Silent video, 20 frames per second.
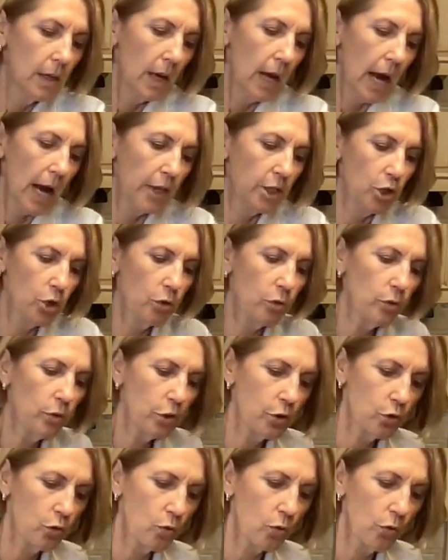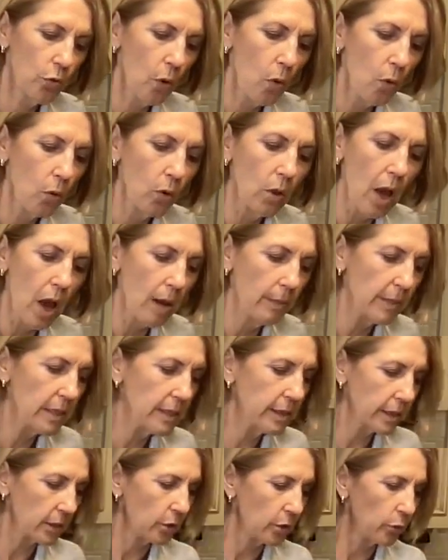I do store the whole
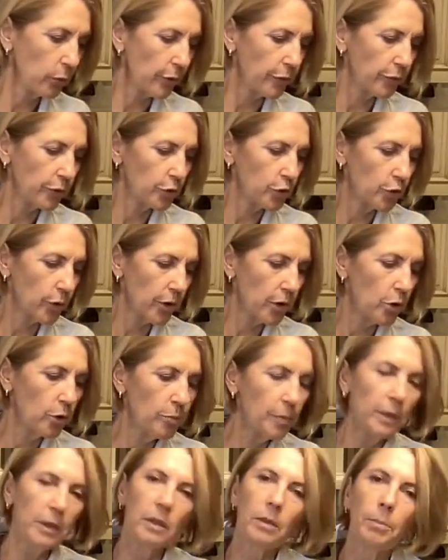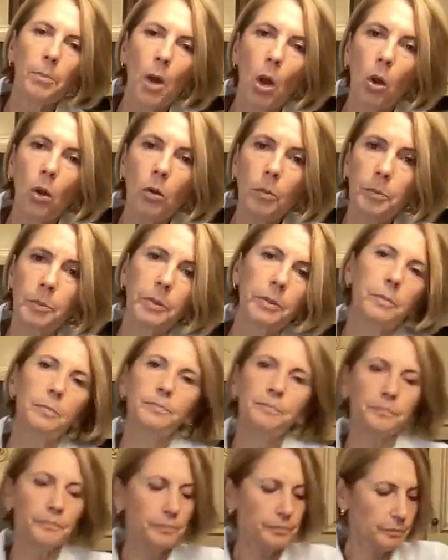almonds in the refrigerator, but the pulp
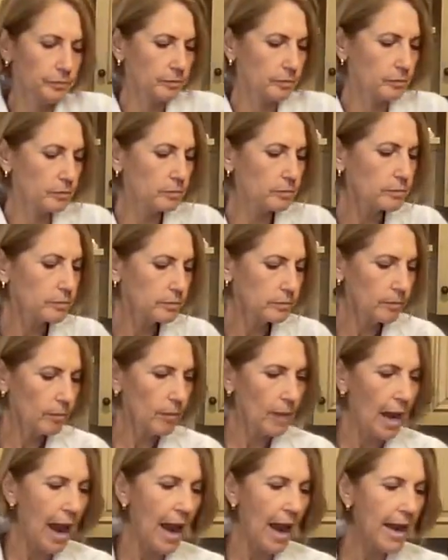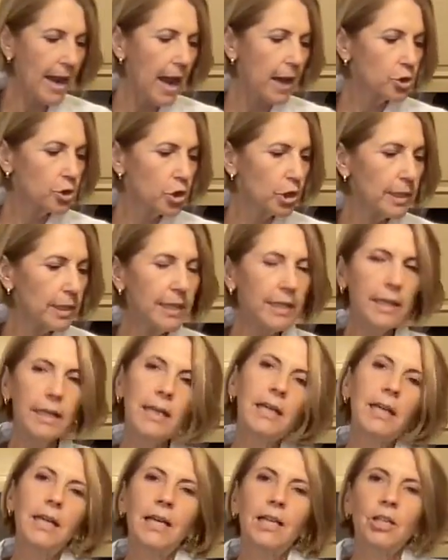I actually
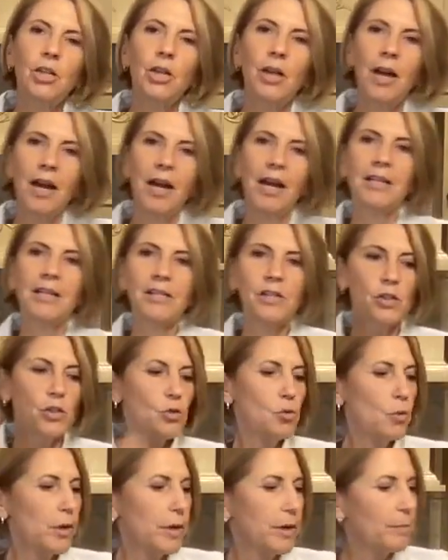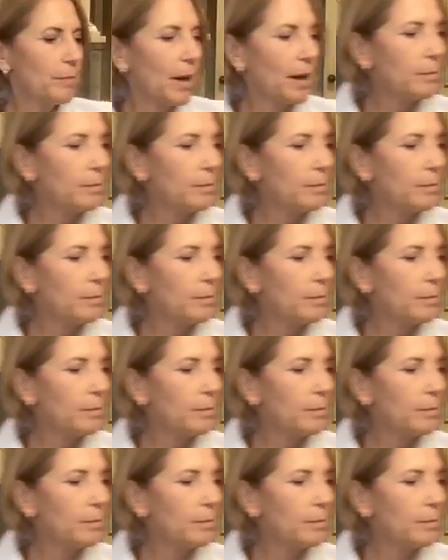store in my